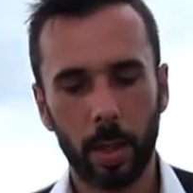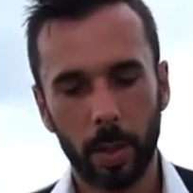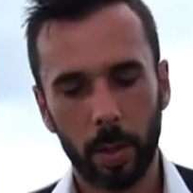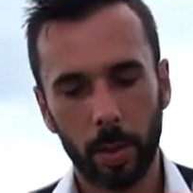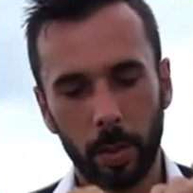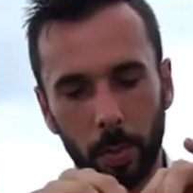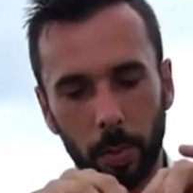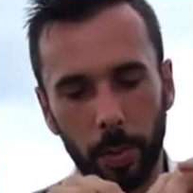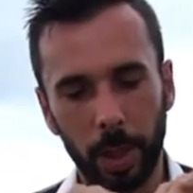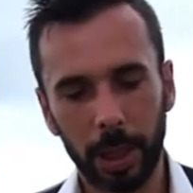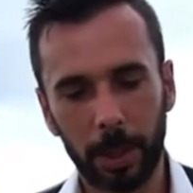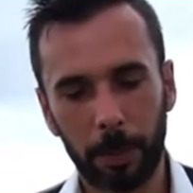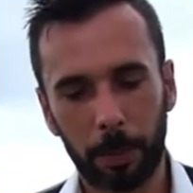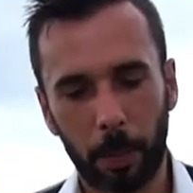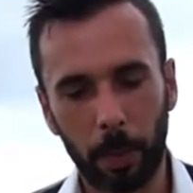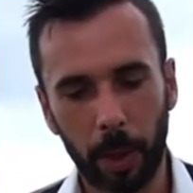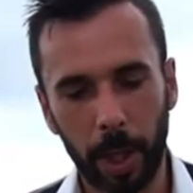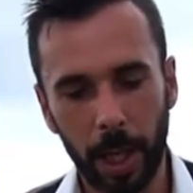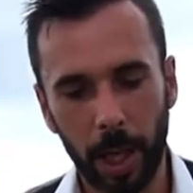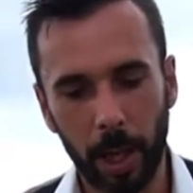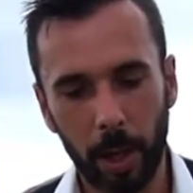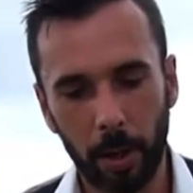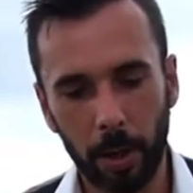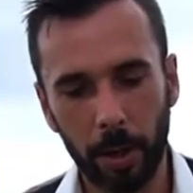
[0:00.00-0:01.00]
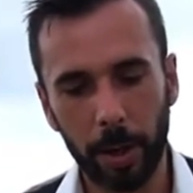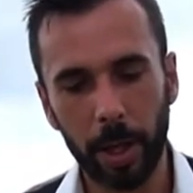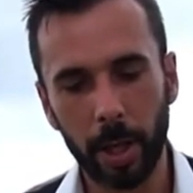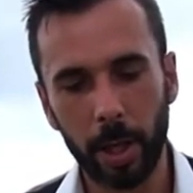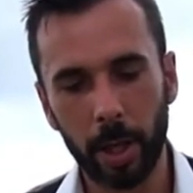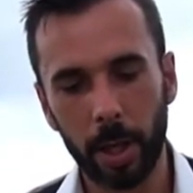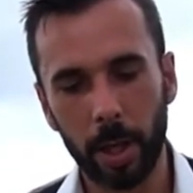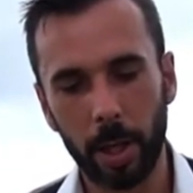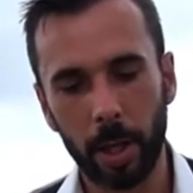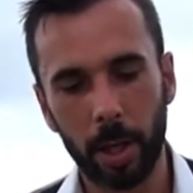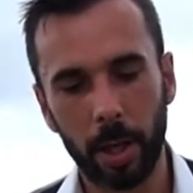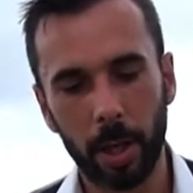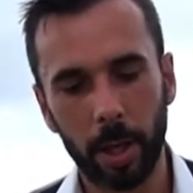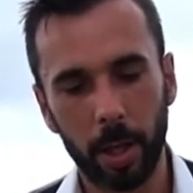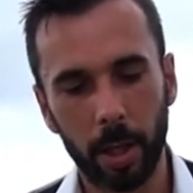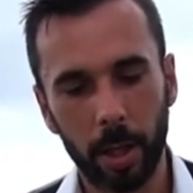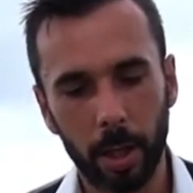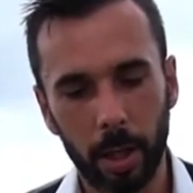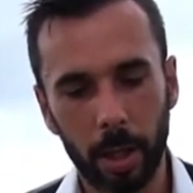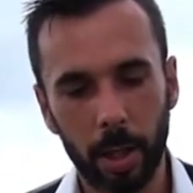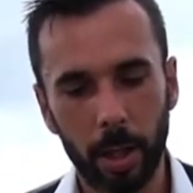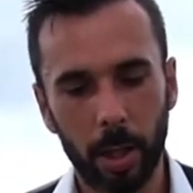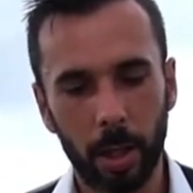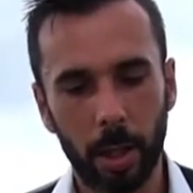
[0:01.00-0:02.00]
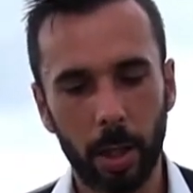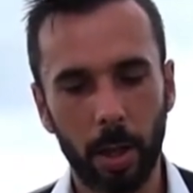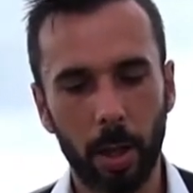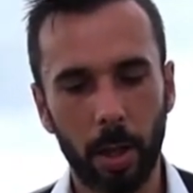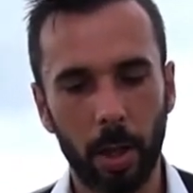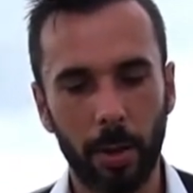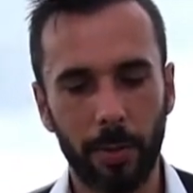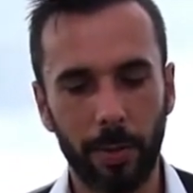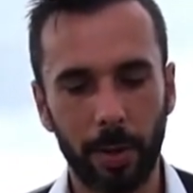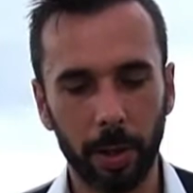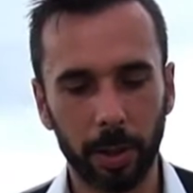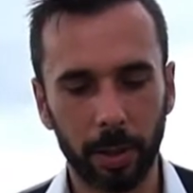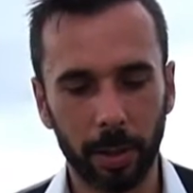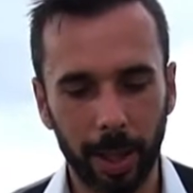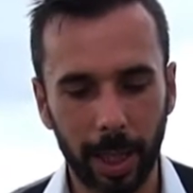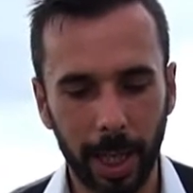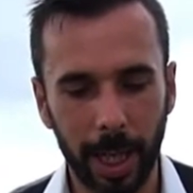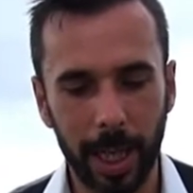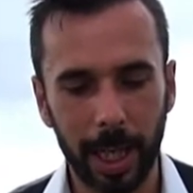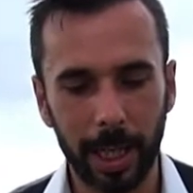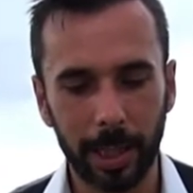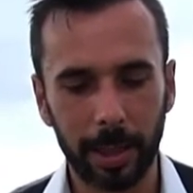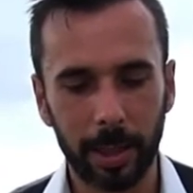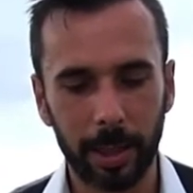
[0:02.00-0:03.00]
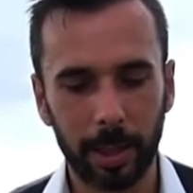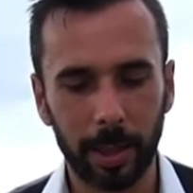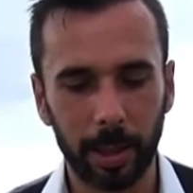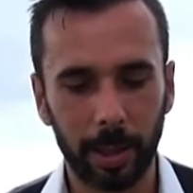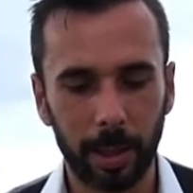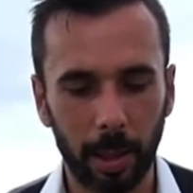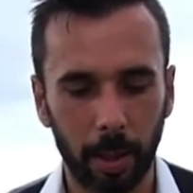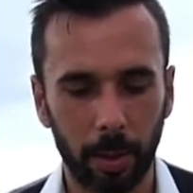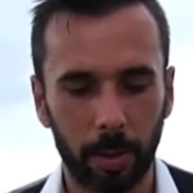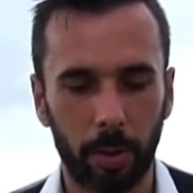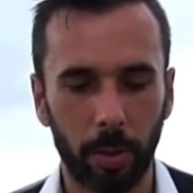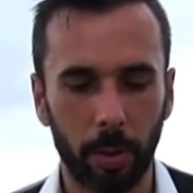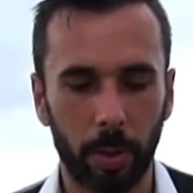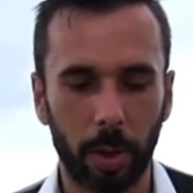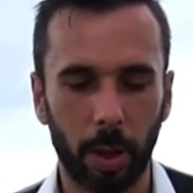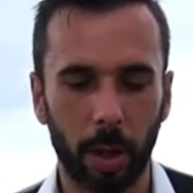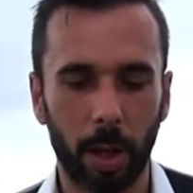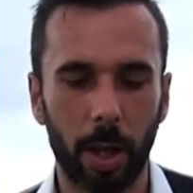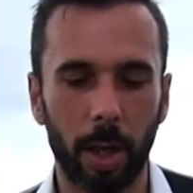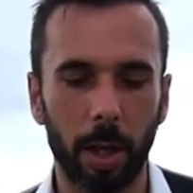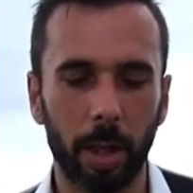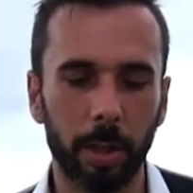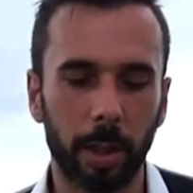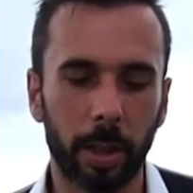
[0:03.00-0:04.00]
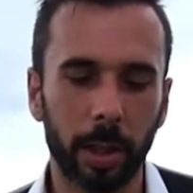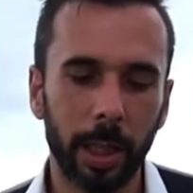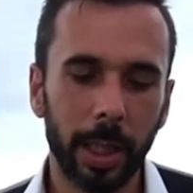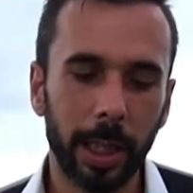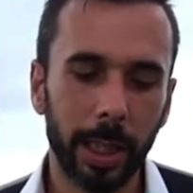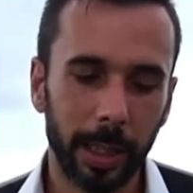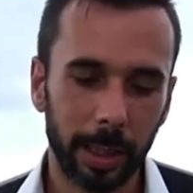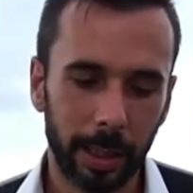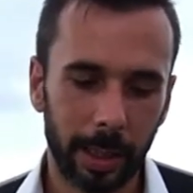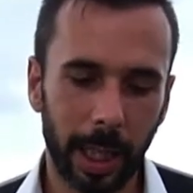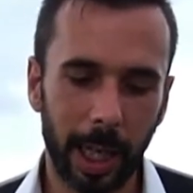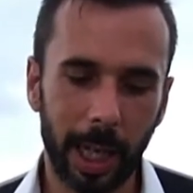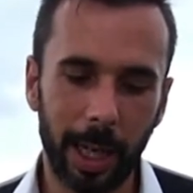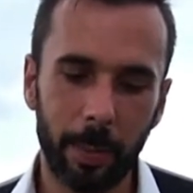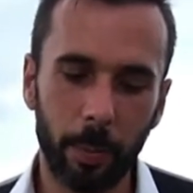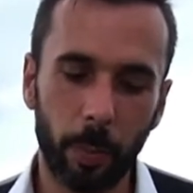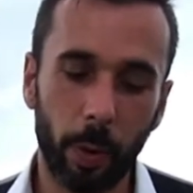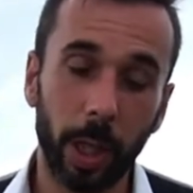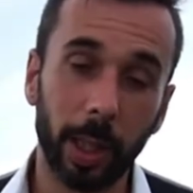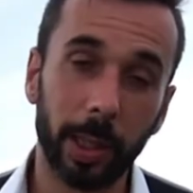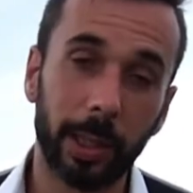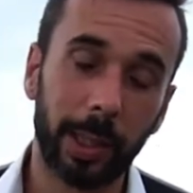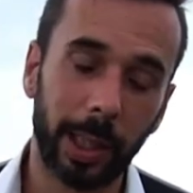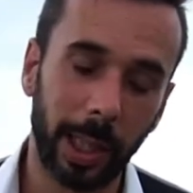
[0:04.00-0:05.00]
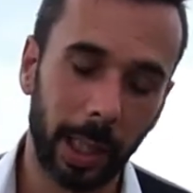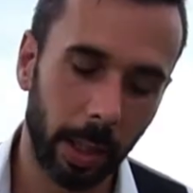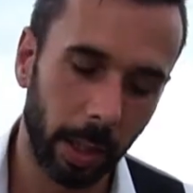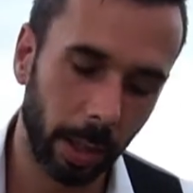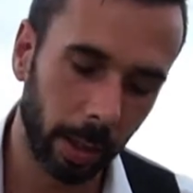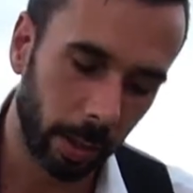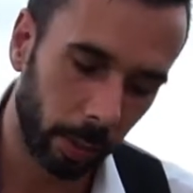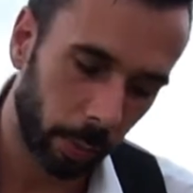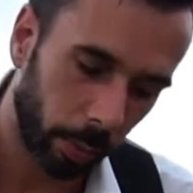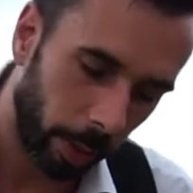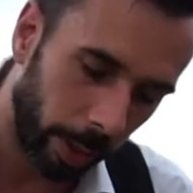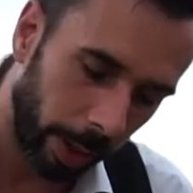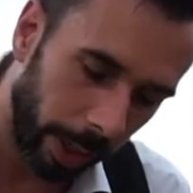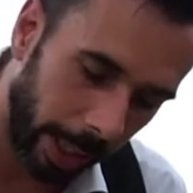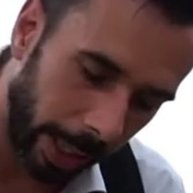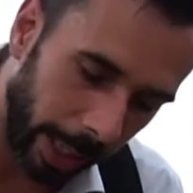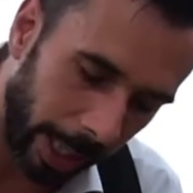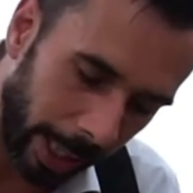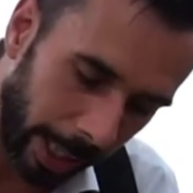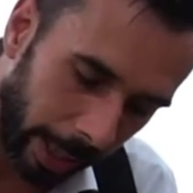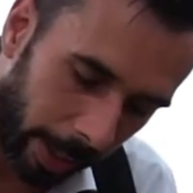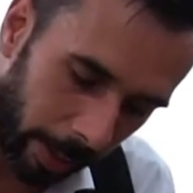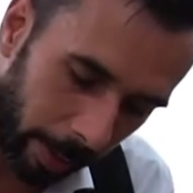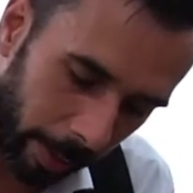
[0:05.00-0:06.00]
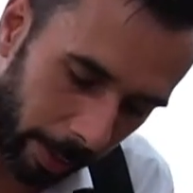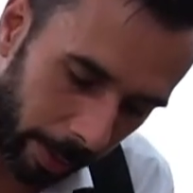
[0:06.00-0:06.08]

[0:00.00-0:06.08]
We spray our oil all over the glass, not too close. Same, we are still not rubbing